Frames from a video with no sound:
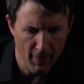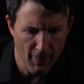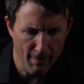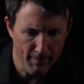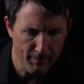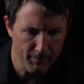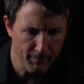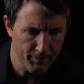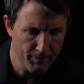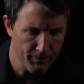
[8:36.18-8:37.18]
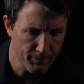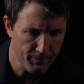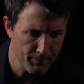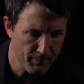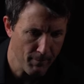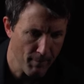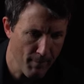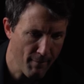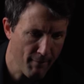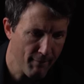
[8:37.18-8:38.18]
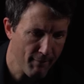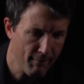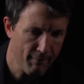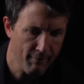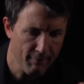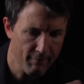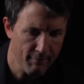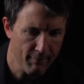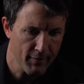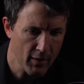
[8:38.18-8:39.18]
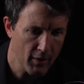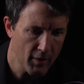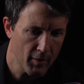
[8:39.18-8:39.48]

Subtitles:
Nothing is said.